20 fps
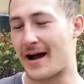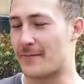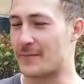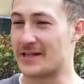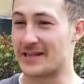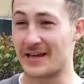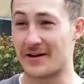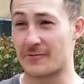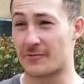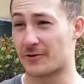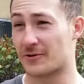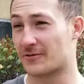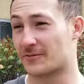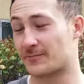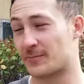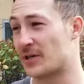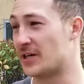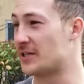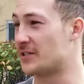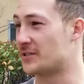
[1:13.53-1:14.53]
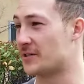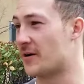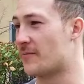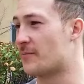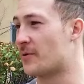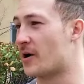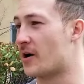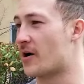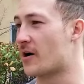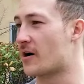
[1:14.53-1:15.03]
I mean, they were pretty
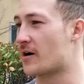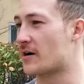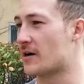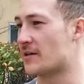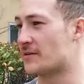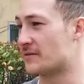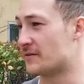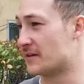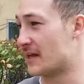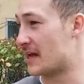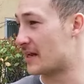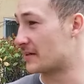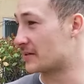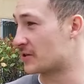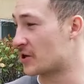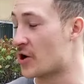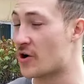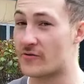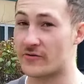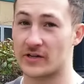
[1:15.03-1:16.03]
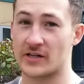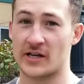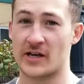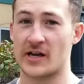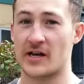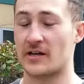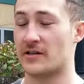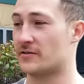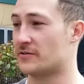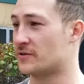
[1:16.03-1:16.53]
subpar, and then COVID
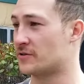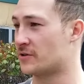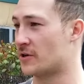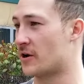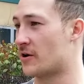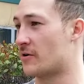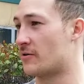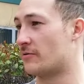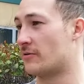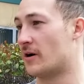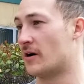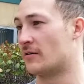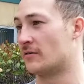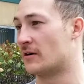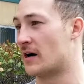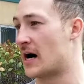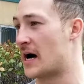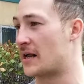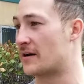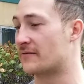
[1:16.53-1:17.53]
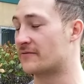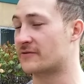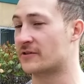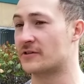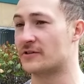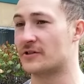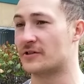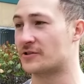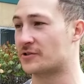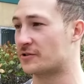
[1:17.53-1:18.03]
hit, so a lot of
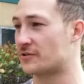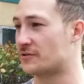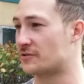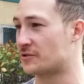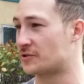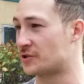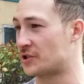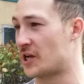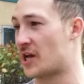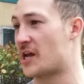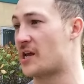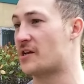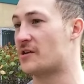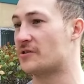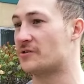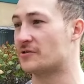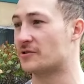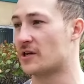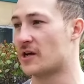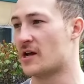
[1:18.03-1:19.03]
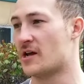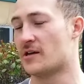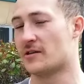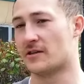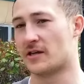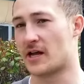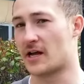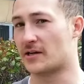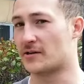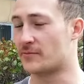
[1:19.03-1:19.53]
conditions changed.
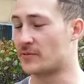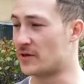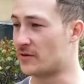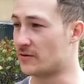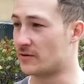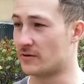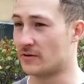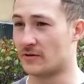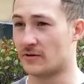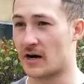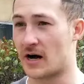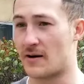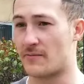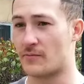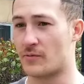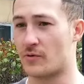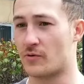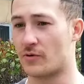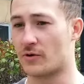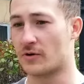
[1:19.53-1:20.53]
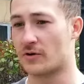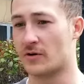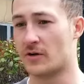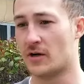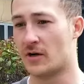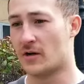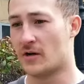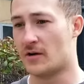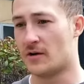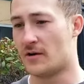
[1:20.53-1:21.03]
Right. They had to be a lot more
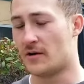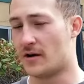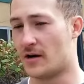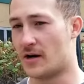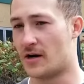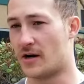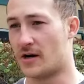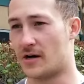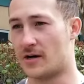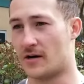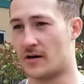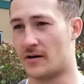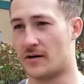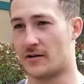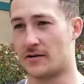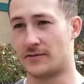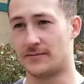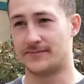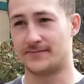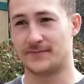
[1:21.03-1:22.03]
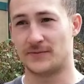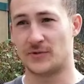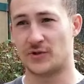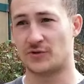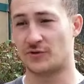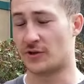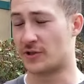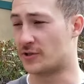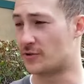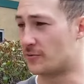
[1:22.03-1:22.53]
uh,
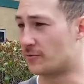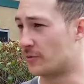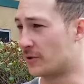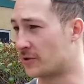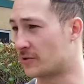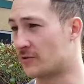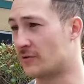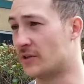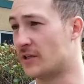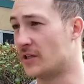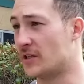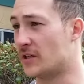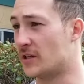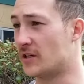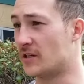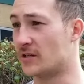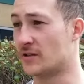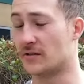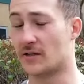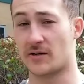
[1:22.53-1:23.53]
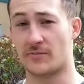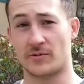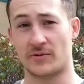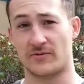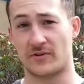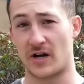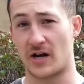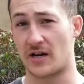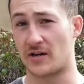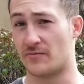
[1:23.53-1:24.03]
stringent with cleaning. They
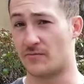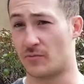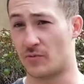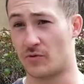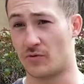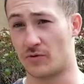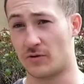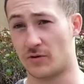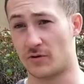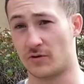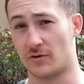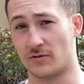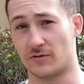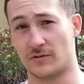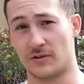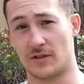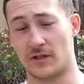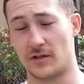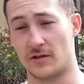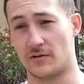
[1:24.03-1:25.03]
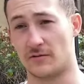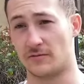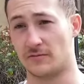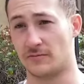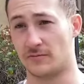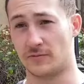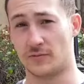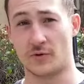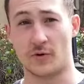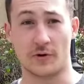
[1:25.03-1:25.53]
provided more, you know,
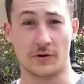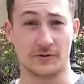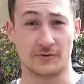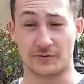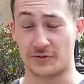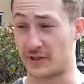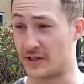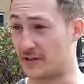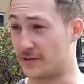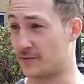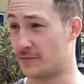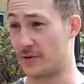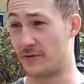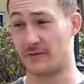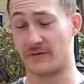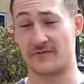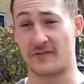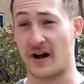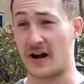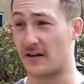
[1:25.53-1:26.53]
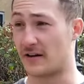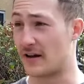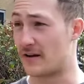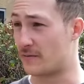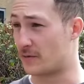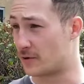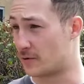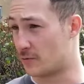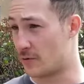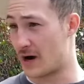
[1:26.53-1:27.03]
toiletries. We were finally
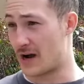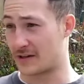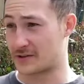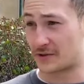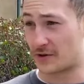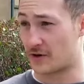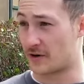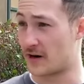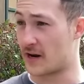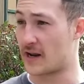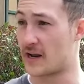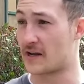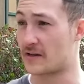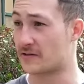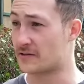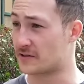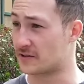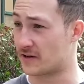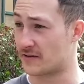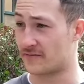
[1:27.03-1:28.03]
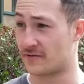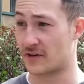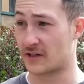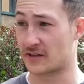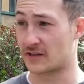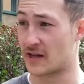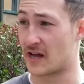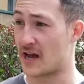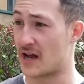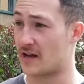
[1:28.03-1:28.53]
able to wash our hands, stuff so like
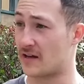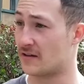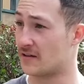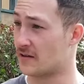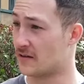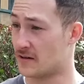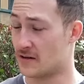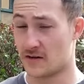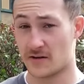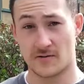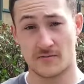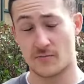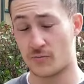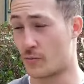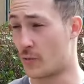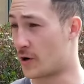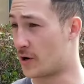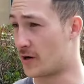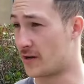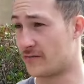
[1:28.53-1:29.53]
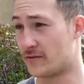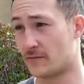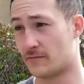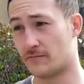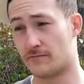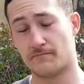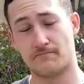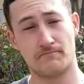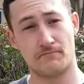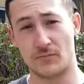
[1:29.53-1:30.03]
that. So you weren't able to wash your hands
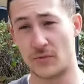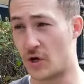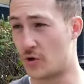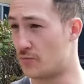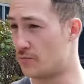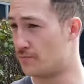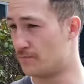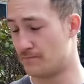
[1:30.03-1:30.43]
pre-COVID? Nope.